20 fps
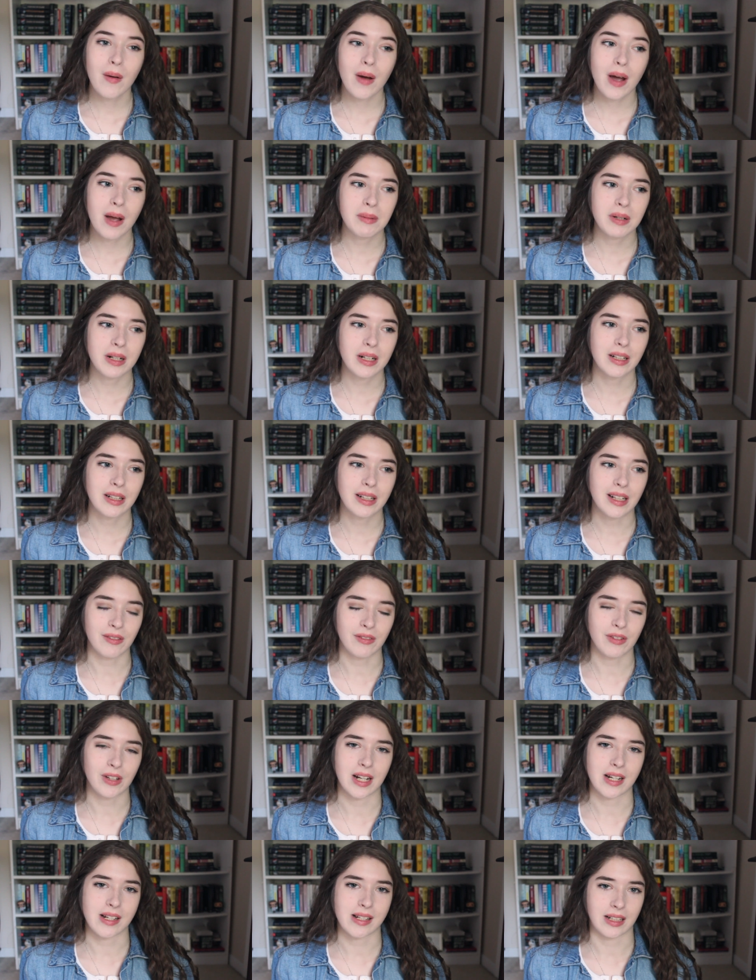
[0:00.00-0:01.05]
I'm going to give you
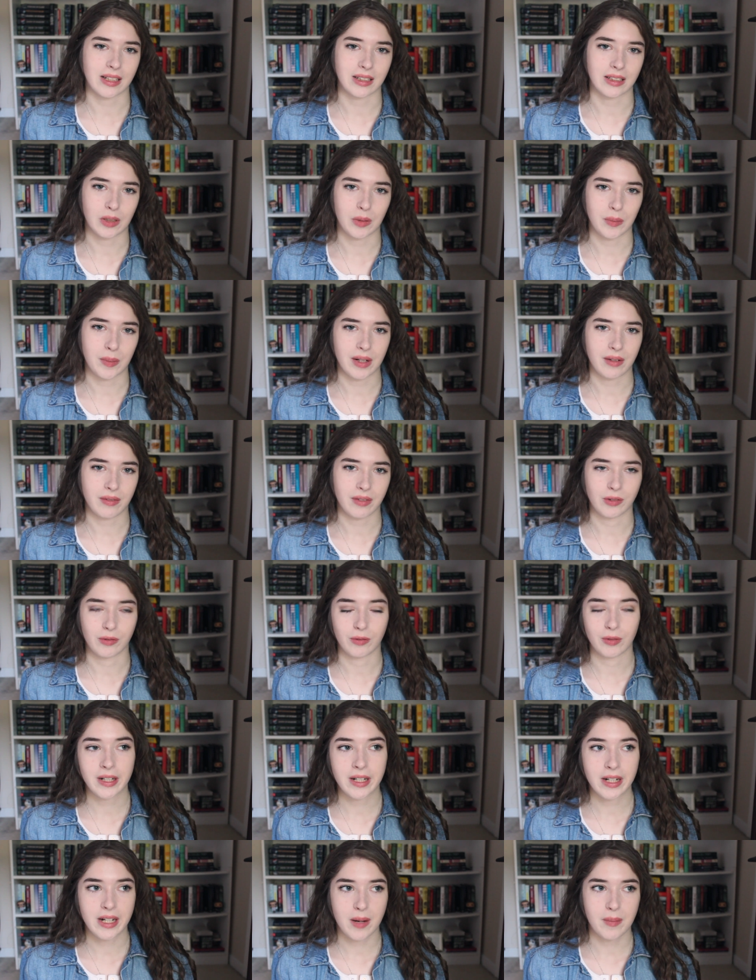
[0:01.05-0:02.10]
guys like a little bit of a
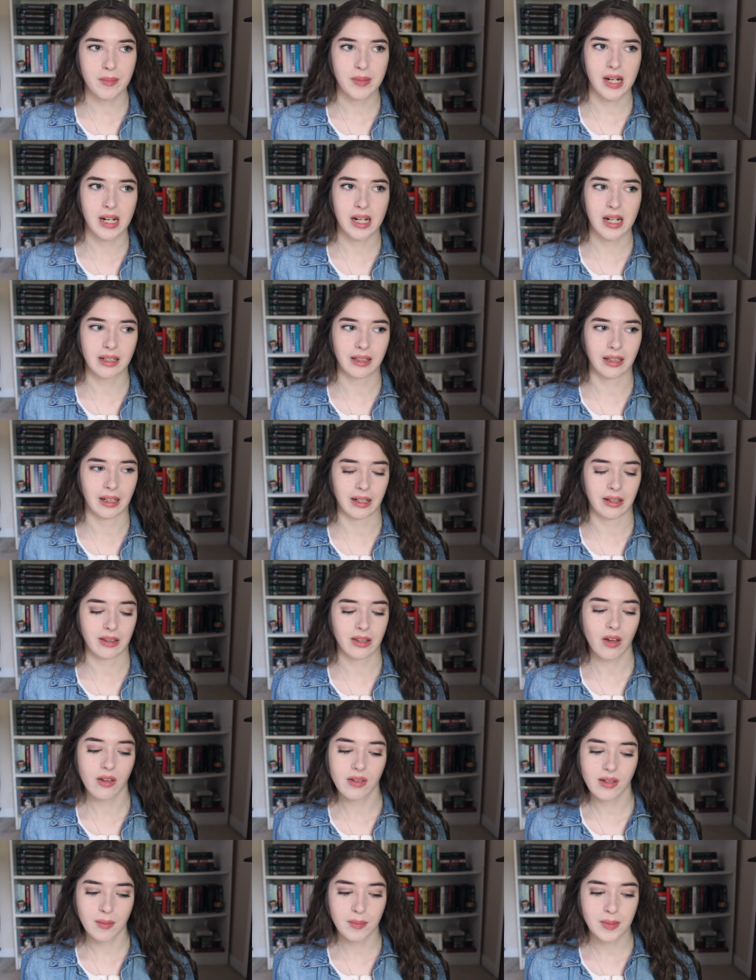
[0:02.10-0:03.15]
reading update and like
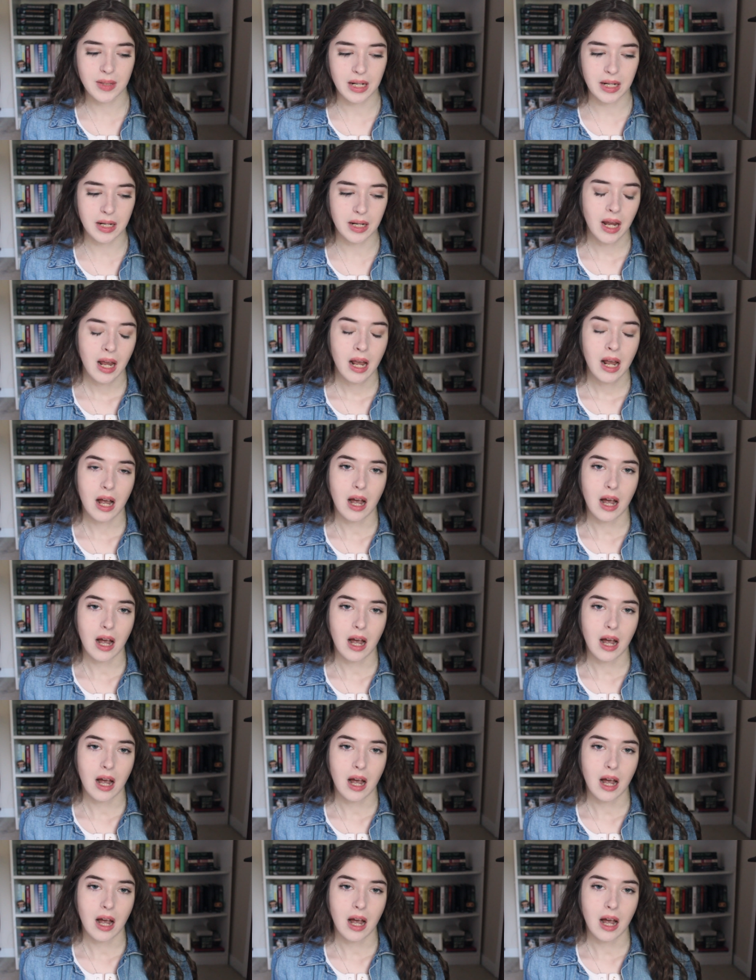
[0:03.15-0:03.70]
thoughts update.